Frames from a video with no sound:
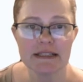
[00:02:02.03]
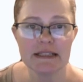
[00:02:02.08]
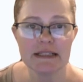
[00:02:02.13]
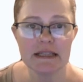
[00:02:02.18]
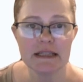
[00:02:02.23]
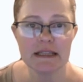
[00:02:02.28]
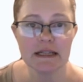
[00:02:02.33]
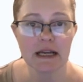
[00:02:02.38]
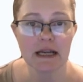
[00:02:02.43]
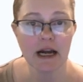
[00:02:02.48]
to
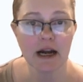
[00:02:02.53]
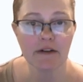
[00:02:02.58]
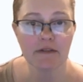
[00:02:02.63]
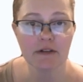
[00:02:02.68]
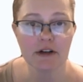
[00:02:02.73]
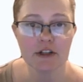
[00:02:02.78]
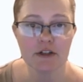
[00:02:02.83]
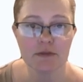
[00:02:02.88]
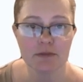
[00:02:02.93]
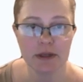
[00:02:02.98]
see the
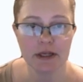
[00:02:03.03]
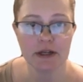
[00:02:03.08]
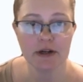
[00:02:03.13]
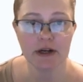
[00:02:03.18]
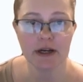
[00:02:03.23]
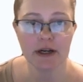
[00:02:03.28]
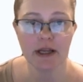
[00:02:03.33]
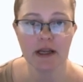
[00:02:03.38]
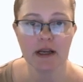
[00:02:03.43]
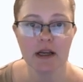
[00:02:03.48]
coverage
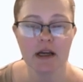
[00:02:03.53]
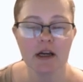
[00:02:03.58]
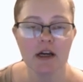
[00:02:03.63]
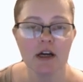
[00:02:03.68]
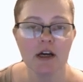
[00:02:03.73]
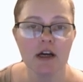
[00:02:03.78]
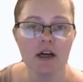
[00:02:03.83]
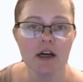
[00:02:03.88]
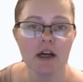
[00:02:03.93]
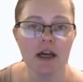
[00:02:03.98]
period.
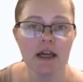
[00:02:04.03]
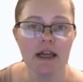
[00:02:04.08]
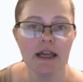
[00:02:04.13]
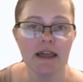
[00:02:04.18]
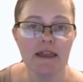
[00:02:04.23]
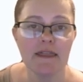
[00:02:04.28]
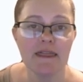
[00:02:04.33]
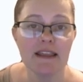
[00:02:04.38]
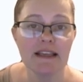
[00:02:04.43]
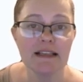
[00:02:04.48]

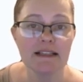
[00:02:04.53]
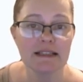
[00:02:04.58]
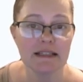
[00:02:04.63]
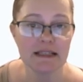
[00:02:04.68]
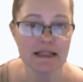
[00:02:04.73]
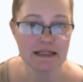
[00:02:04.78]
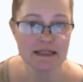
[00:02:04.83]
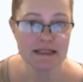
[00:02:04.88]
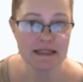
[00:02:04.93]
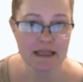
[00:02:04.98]
In this
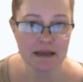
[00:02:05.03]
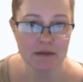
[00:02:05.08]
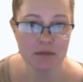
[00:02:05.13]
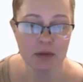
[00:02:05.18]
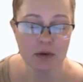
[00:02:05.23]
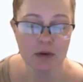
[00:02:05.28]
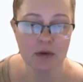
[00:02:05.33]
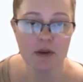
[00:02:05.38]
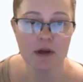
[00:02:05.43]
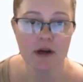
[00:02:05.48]

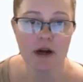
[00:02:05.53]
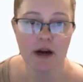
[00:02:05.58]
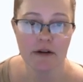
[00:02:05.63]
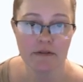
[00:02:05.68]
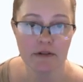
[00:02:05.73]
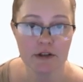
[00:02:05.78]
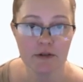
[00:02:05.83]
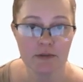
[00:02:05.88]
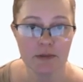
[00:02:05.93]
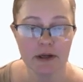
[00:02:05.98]
example, the
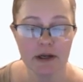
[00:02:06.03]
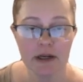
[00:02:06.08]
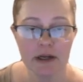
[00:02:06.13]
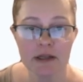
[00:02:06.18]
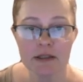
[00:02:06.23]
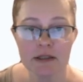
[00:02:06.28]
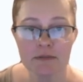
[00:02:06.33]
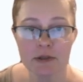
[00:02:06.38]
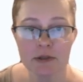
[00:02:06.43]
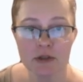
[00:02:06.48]
coverage period
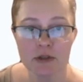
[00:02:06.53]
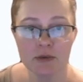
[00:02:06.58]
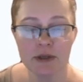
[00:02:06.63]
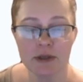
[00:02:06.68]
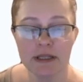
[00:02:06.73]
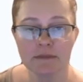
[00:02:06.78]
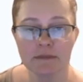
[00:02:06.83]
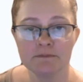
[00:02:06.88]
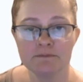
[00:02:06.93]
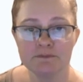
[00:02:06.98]
is
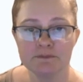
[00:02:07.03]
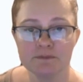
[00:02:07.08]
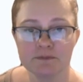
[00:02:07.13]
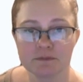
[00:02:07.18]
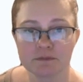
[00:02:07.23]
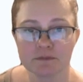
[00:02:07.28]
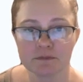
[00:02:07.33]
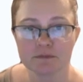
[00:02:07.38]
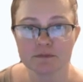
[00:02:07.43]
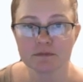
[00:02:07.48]
between
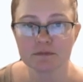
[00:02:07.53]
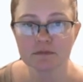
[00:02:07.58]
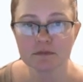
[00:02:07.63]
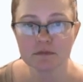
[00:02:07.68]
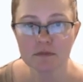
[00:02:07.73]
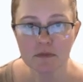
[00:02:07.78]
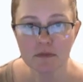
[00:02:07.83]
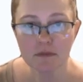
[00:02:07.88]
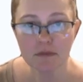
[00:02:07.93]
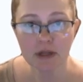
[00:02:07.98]

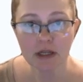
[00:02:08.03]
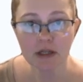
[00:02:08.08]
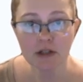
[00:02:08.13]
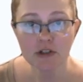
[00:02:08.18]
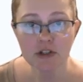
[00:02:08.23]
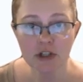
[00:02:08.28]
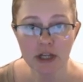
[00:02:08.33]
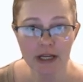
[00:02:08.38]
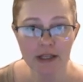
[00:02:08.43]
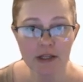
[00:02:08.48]

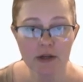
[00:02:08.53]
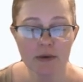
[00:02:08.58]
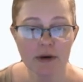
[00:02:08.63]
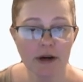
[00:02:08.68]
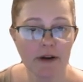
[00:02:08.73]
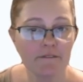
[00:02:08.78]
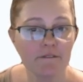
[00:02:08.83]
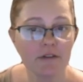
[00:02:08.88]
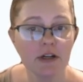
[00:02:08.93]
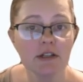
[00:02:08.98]

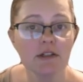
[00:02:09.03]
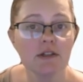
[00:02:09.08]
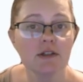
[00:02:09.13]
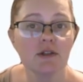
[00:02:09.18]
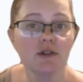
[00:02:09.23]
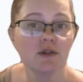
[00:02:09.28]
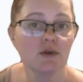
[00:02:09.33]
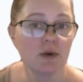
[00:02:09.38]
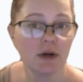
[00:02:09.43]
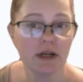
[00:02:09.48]
January
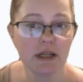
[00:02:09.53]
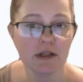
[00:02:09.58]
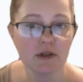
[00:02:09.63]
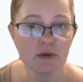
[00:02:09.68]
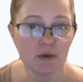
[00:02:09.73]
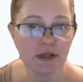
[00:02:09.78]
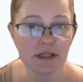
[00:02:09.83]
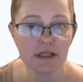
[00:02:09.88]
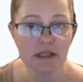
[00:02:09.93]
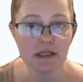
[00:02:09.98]
1st,
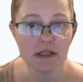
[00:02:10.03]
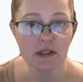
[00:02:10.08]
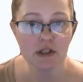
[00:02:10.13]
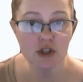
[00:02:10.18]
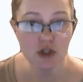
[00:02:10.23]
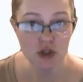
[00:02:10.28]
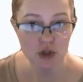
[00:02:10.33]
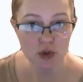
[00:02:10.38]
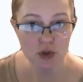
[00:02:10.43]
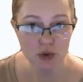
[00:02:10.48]

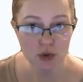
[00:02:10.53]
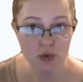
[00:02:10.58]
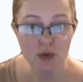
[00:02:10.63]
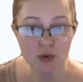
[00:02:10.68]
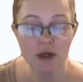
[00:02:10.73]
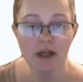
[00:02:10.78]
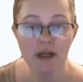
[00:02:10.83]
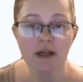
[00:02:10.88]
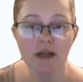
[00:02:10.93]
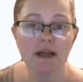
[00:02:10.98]

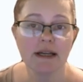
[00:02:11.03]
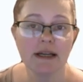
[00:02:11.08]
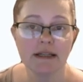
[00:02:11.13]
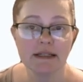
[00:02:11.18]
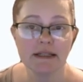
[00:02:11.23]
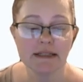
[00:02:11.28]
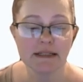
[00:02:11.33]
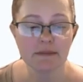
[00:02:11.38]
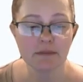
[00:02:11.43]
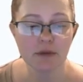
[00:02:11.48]
2022 and
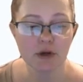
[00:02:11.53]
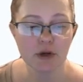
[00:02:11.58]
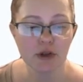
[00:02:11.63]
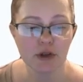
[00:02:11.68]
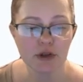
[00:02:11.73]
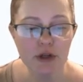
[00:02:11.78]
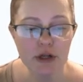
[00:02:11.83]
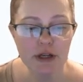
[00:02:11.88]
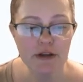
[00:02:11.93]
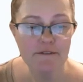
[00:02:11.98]
December
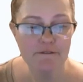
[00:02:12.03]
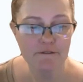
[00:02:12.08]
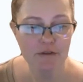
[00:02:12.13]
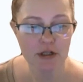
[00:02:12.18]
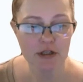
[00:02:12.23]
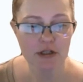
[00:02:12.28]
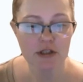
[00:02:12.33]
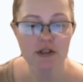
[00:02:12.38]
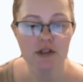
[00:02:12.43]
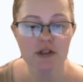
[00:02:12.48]

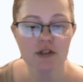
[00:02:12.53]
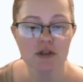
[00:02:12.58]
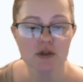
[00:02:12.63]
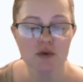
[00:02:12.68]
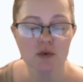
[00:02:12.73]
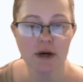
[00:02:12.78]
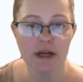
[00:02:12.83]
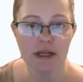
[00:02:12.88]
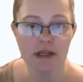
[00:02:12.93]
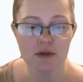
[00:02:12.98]
31st,
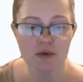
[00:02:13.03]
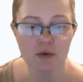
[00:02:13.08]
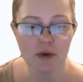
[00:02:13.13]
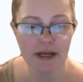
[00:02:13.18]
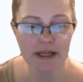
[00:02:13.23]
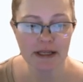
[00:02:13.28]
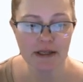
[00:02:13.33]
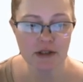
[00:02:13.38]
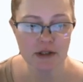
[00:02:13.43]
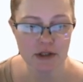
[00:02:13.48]

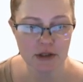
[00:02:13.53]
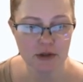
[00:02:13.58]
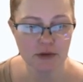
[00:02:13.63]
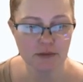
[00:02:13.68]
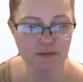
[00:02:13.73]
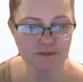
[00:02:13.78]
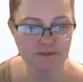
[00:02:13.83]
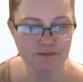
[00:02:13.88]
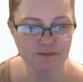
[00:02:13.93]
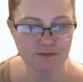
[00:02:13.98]

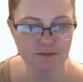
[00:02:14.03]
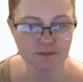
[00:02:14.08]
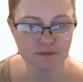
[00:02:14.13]
2022.